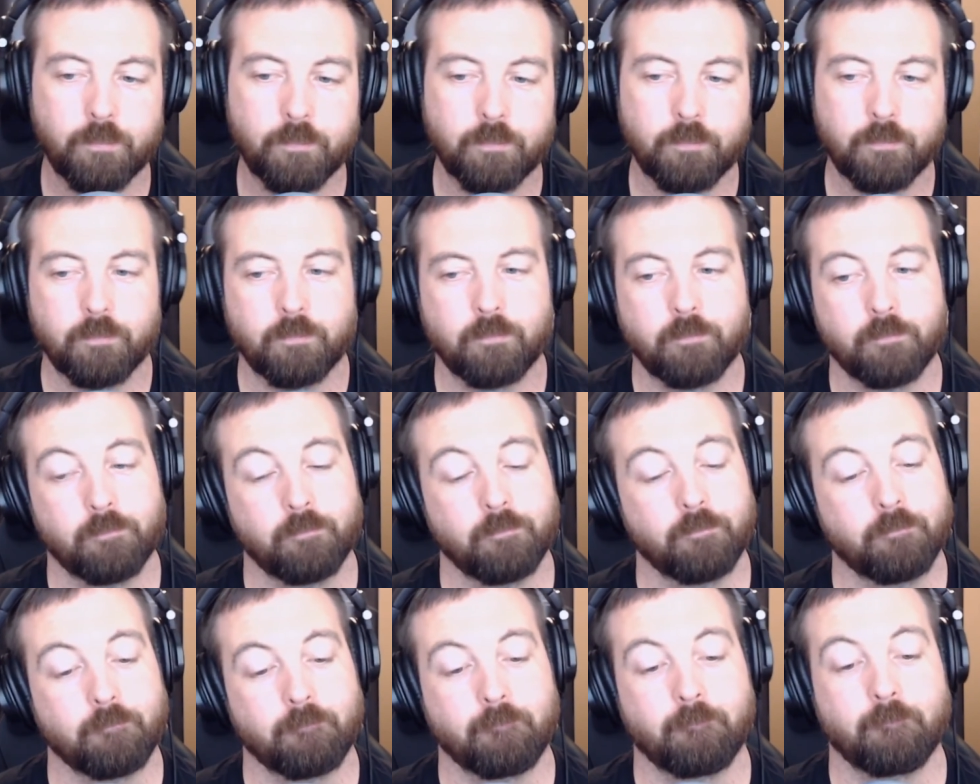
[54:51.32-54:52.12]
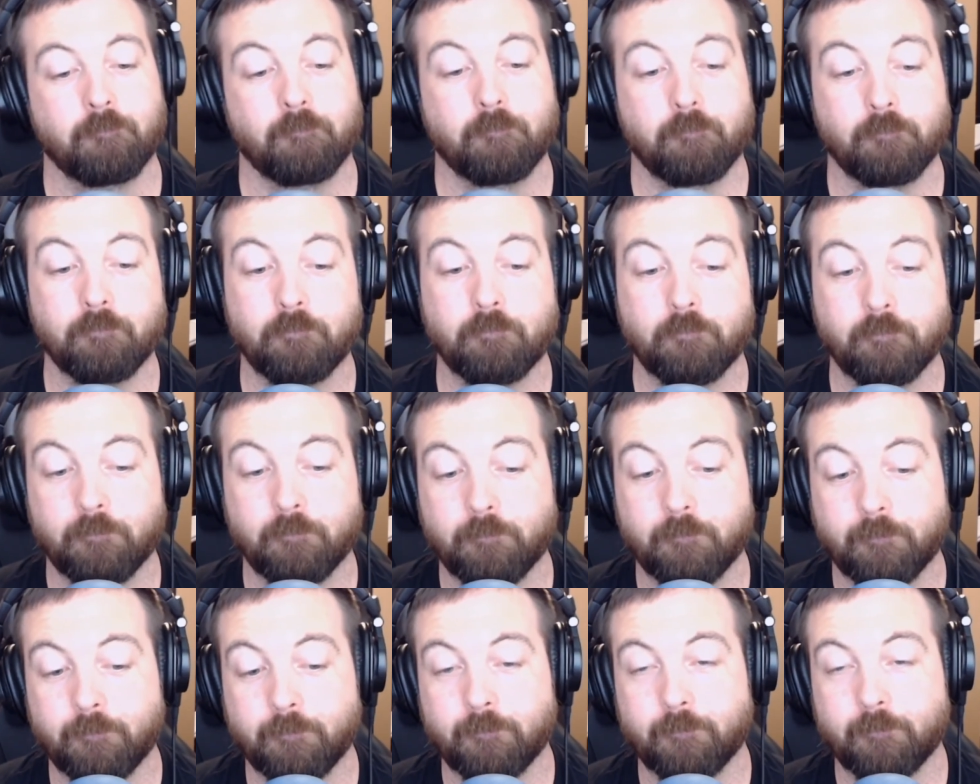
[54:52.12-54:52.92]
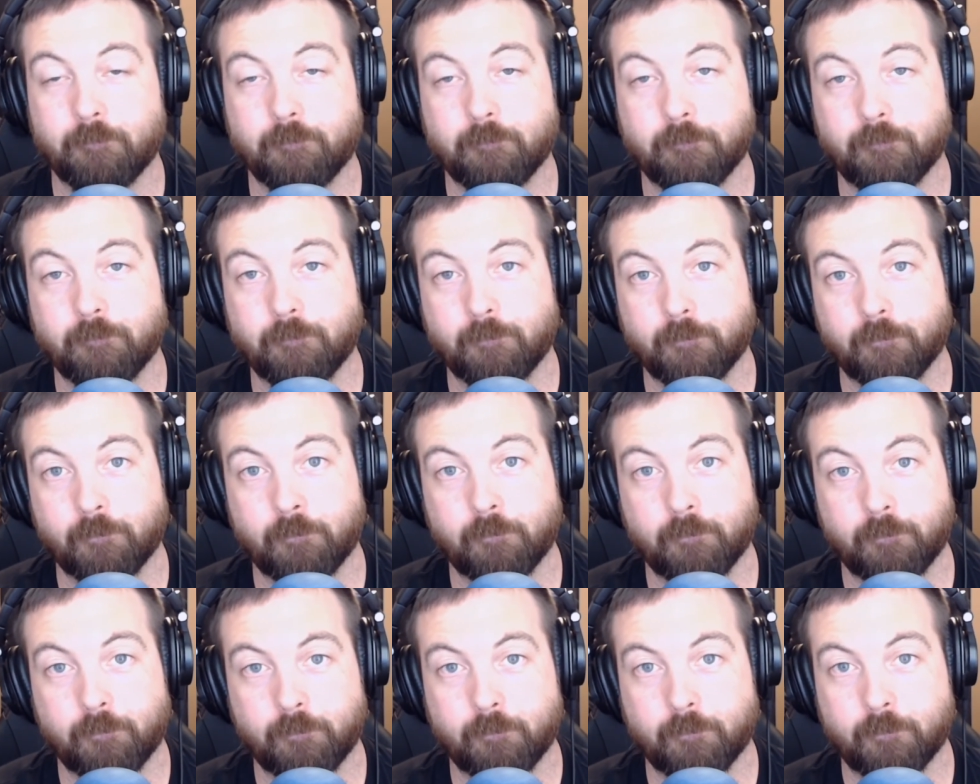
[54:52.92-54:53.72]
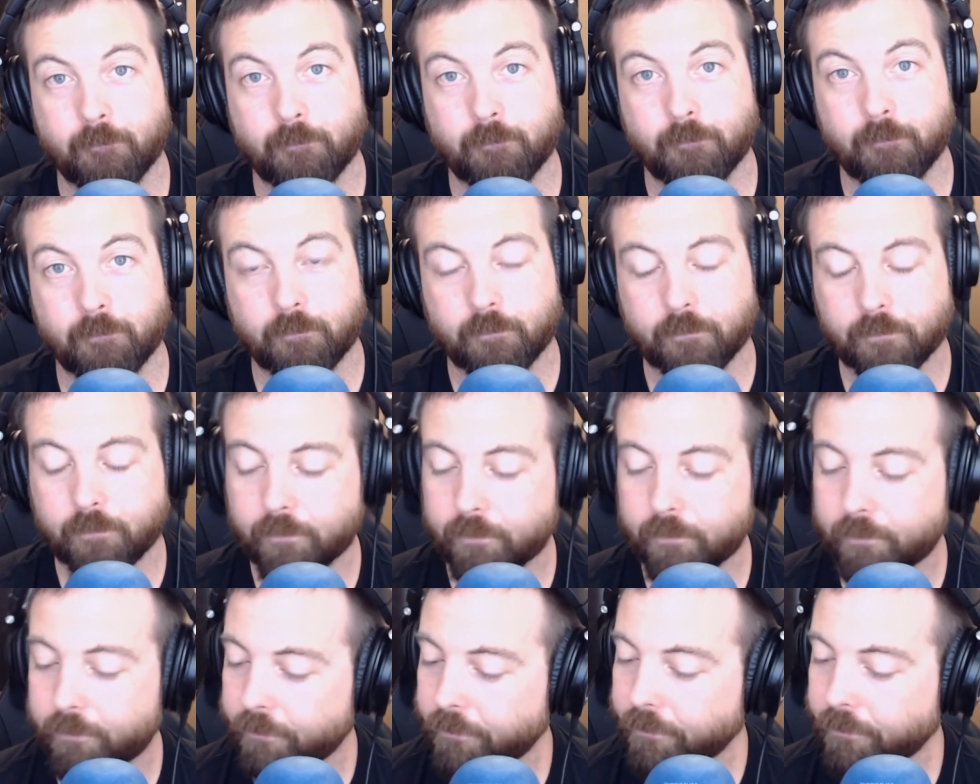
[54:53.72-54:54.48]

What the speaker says: [no speech]